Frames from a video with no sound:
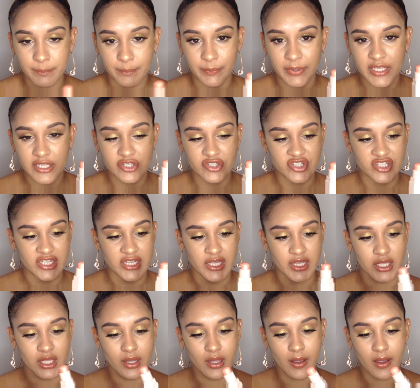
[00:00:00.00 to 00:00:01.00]

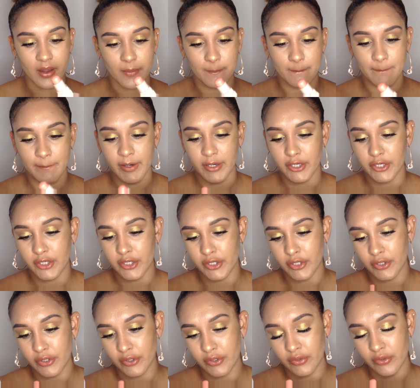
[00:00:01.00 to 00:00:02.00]
peachy
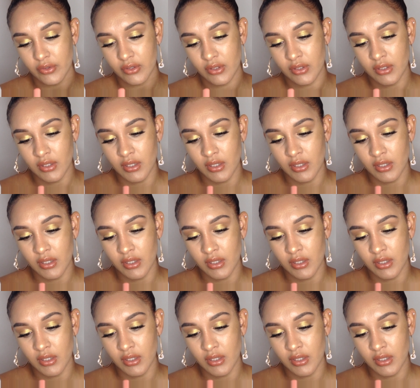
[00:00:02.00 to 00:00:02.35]
pearl